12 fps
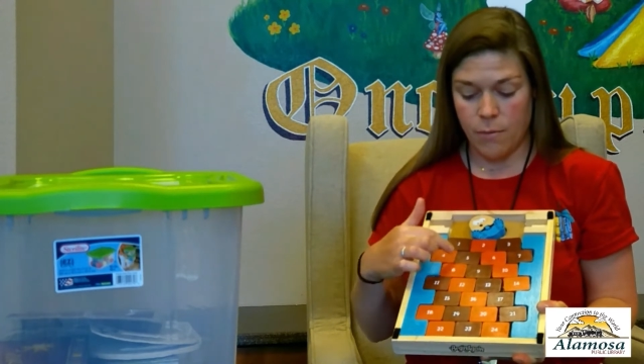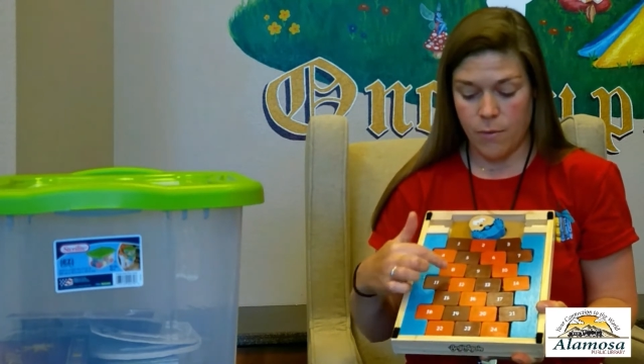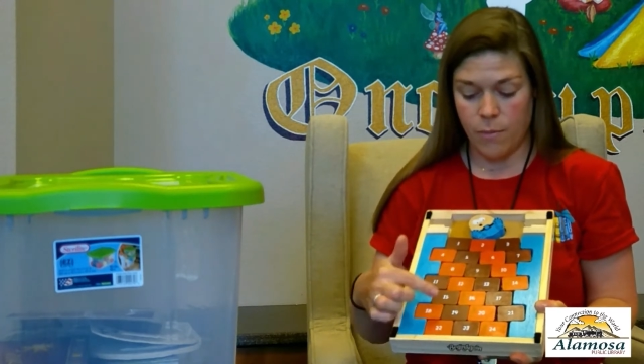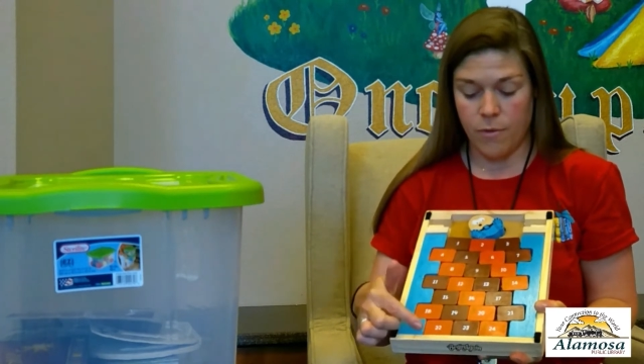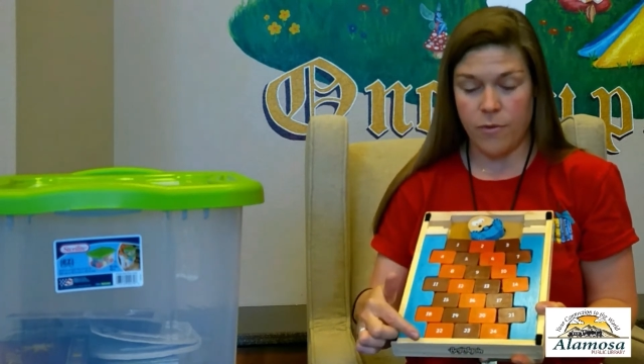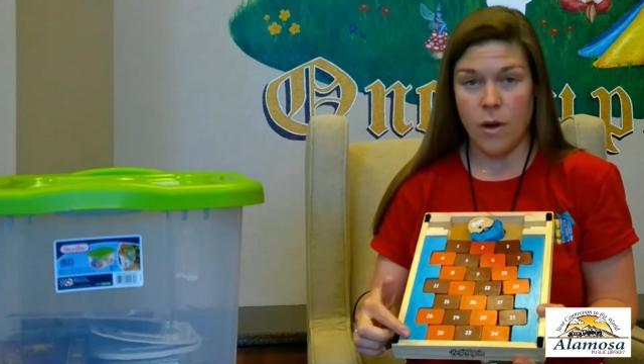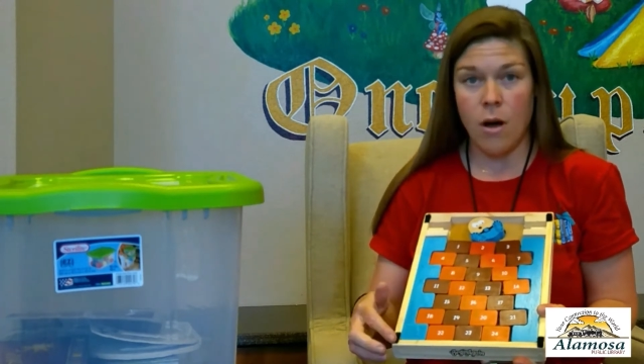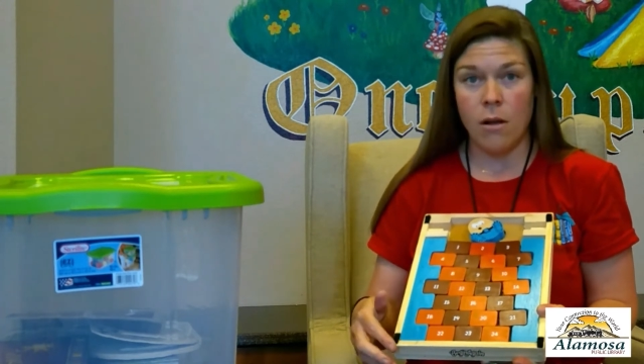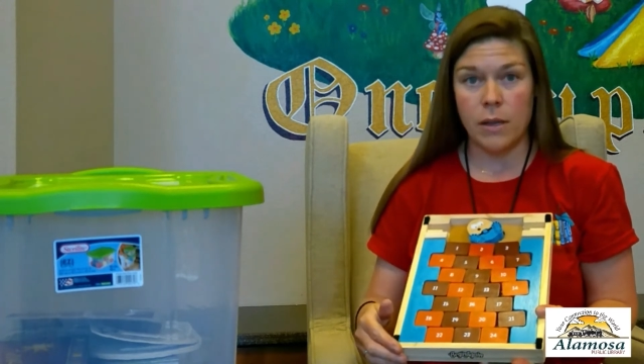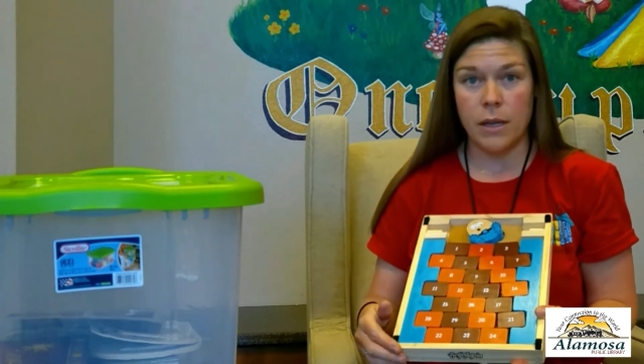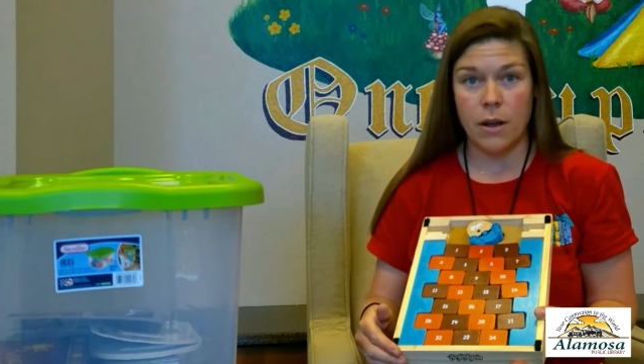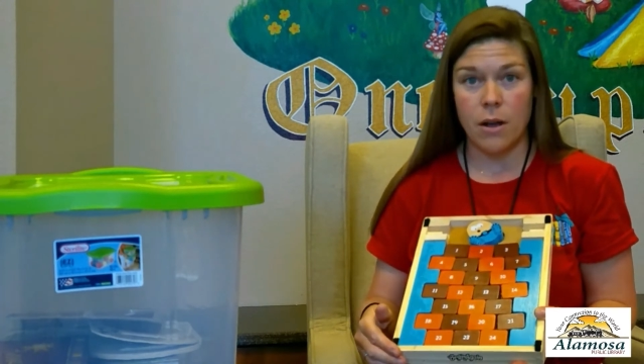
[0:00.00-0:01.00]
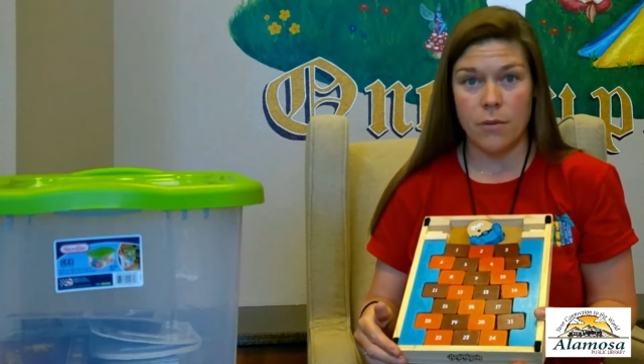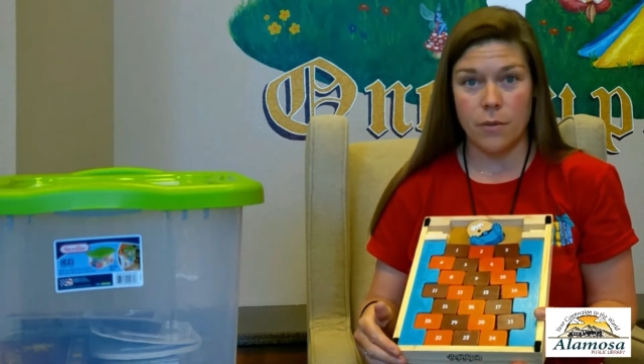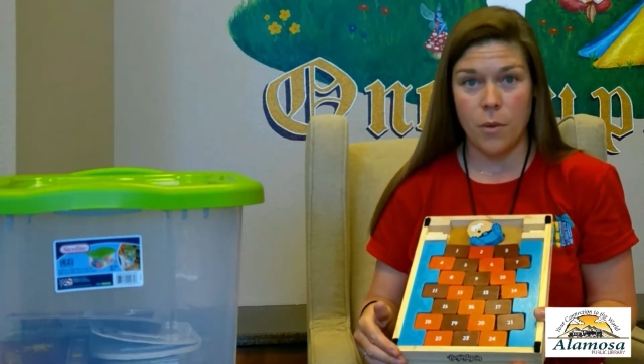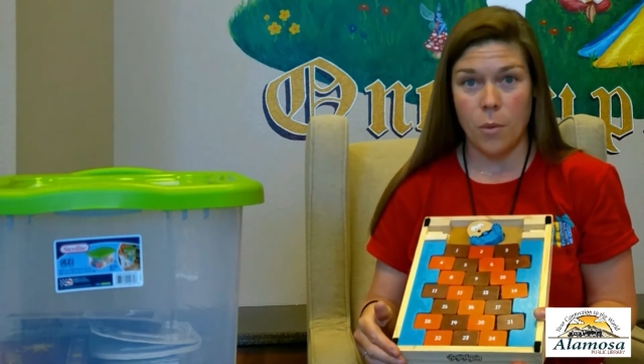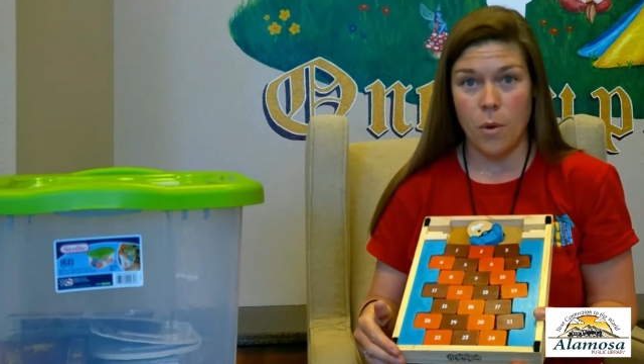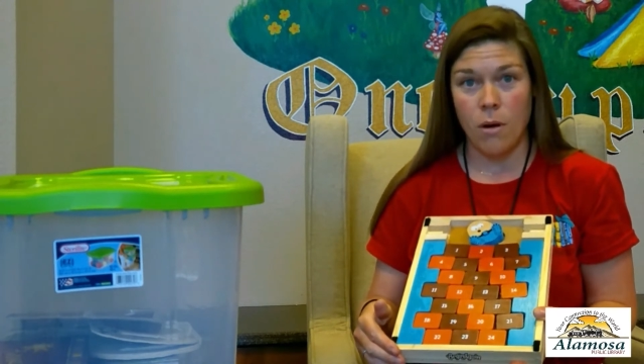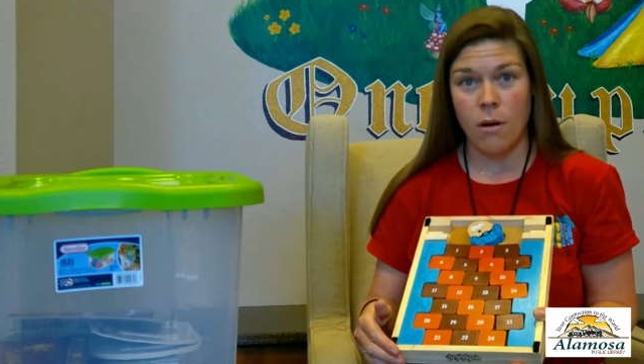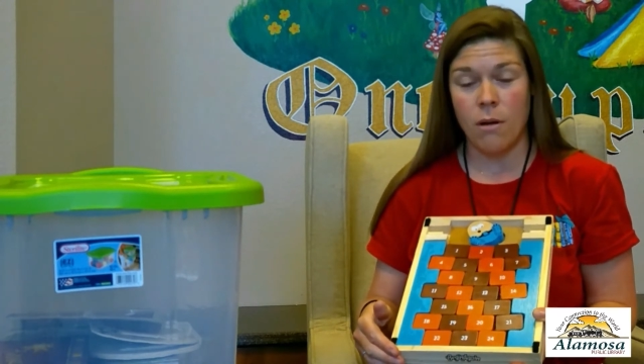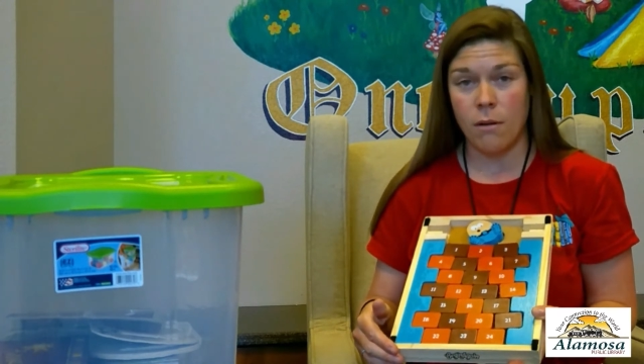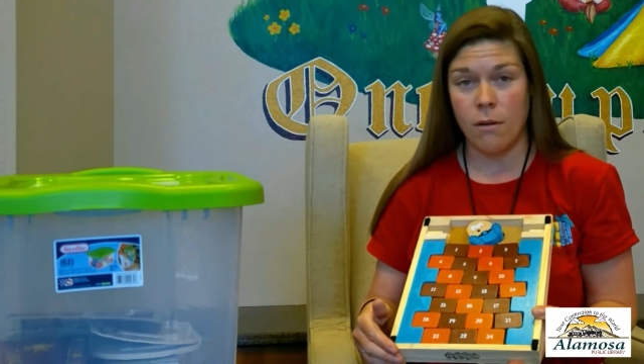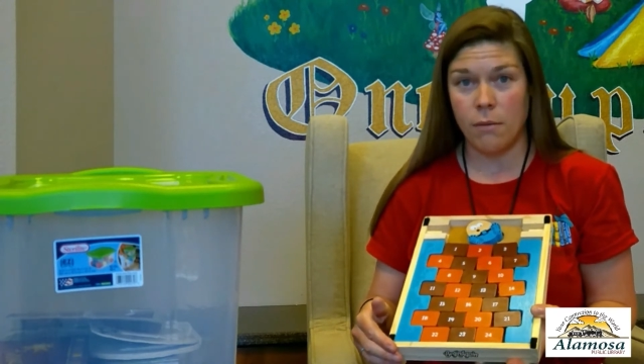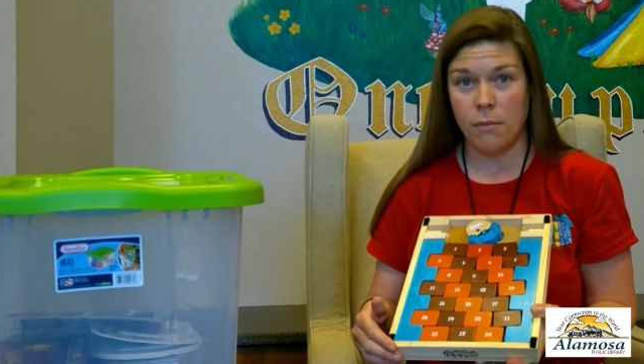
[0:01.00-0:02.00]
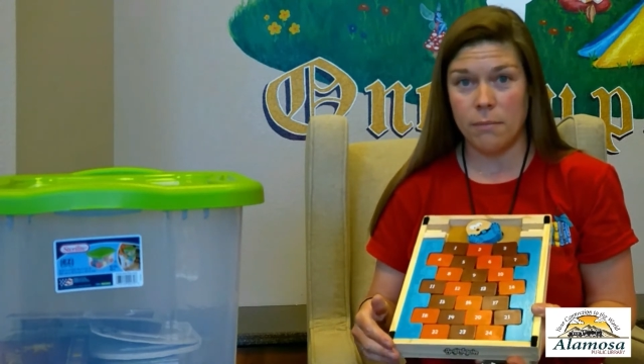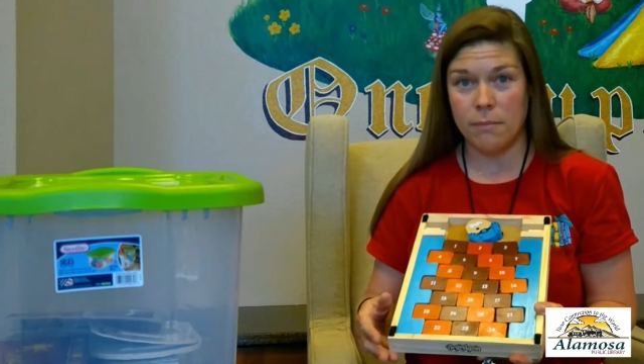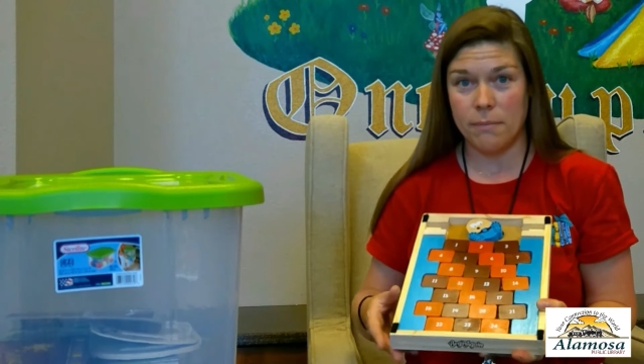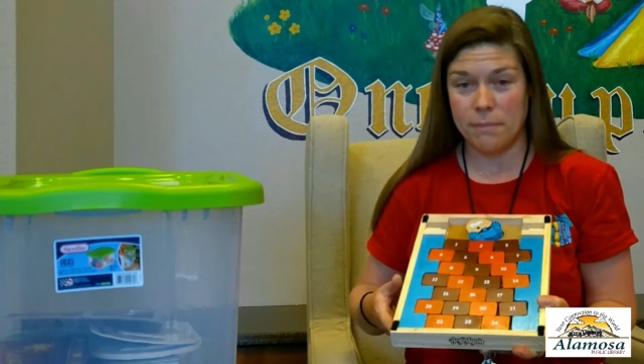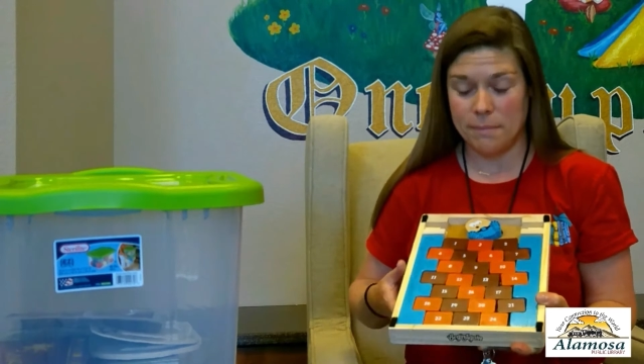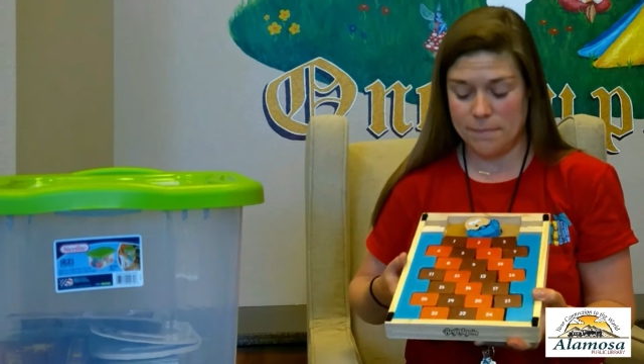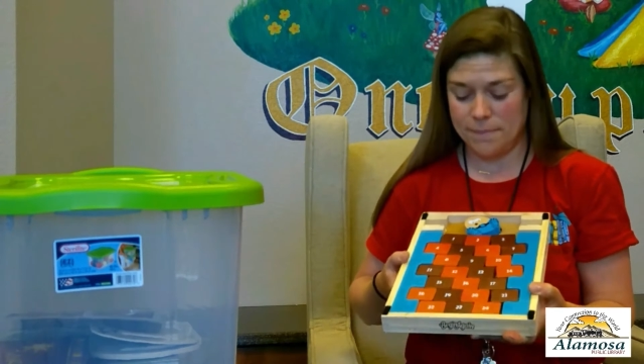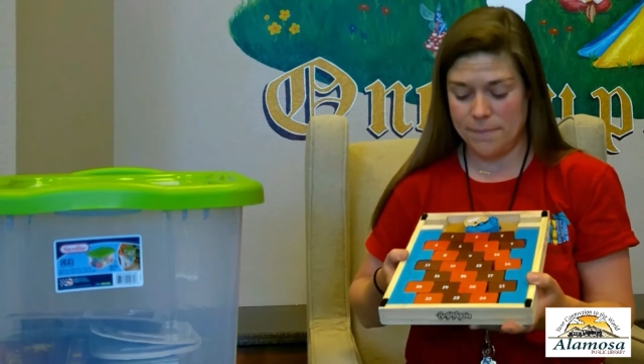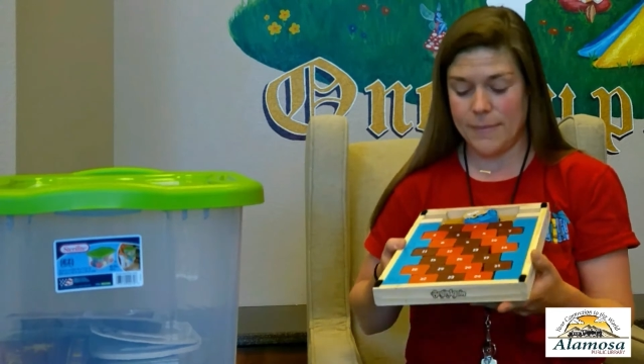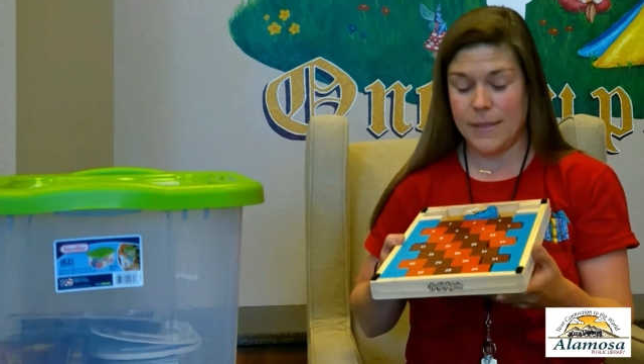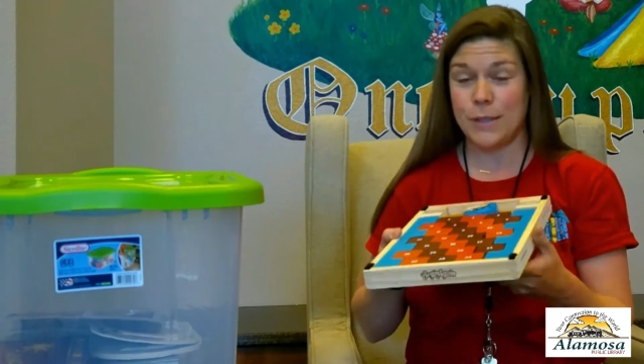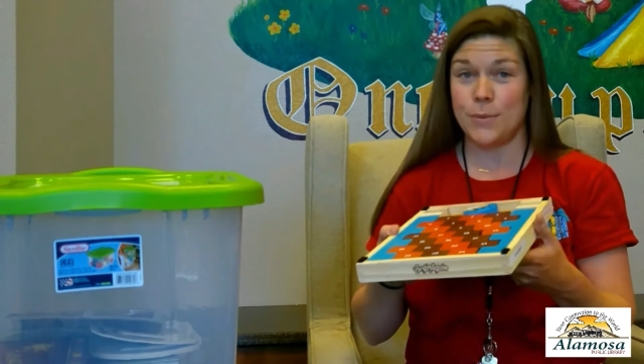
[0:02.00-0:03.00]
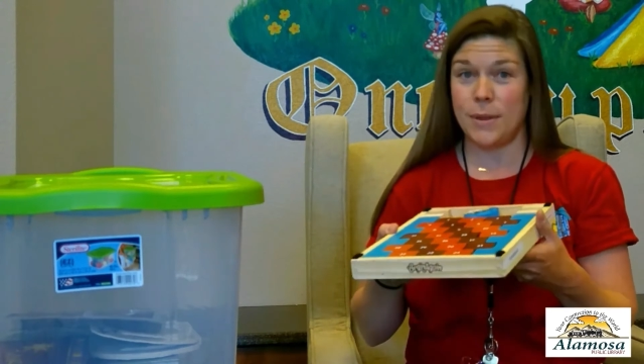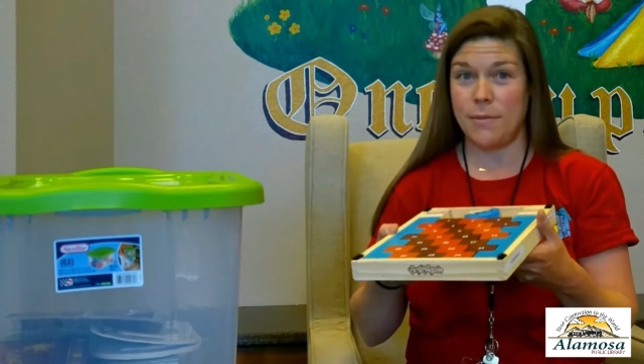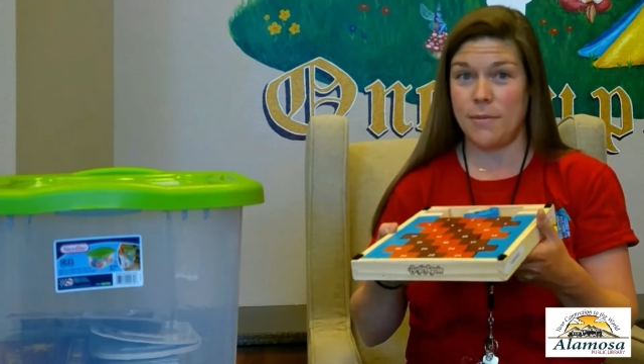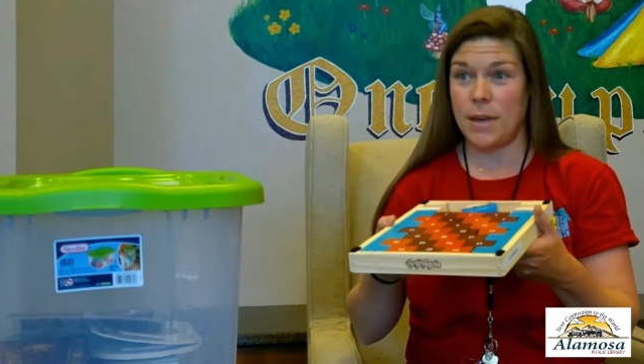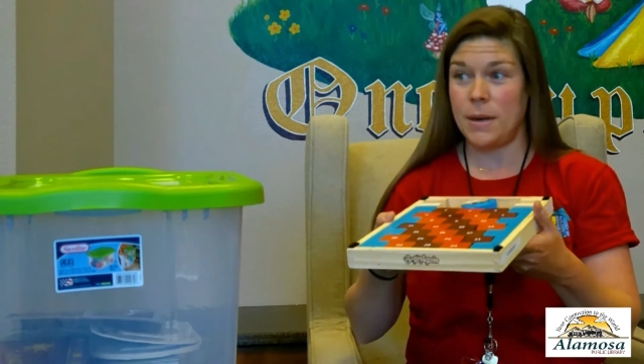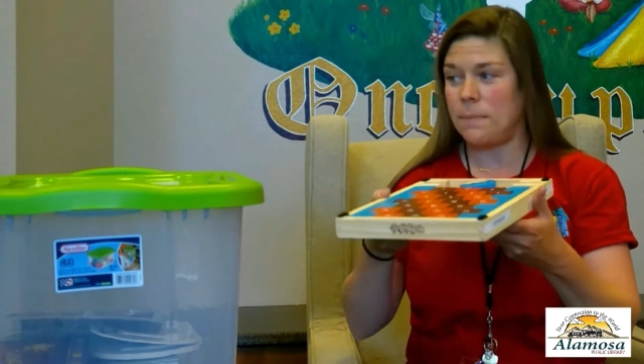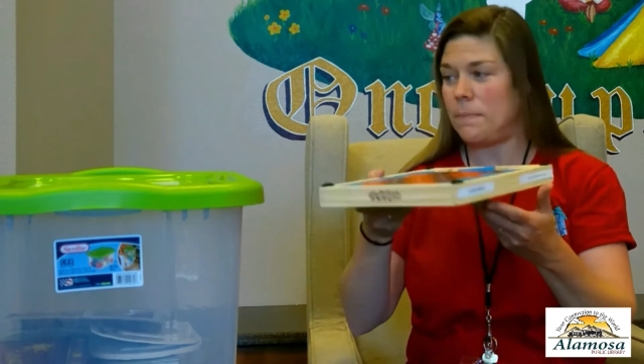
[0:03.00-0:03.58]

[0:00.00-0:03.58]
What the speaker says: from falling off the wall. It's really fun.